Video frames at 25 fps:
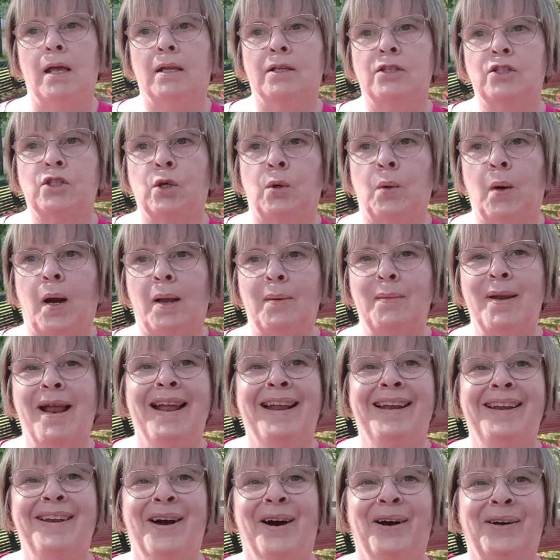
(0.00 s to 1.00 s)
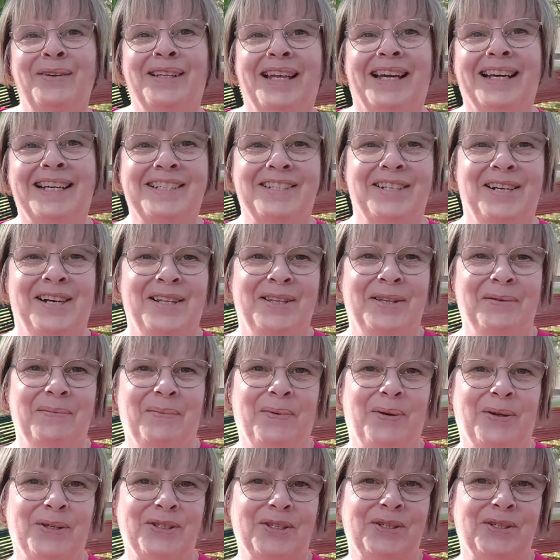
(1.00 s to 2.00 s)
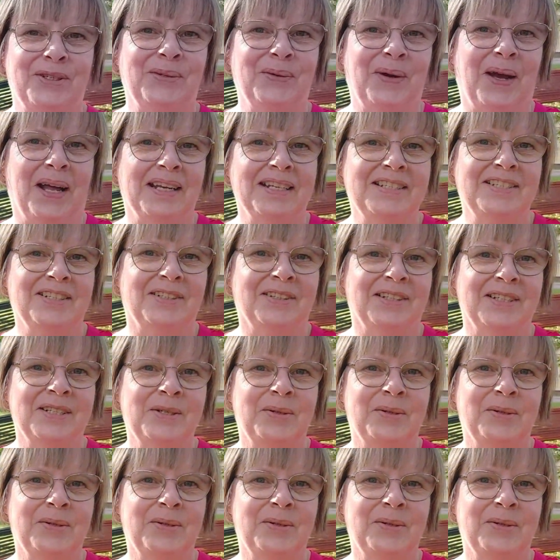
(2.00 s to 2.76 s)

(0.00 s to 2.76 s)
So I'm not actually the person to answer this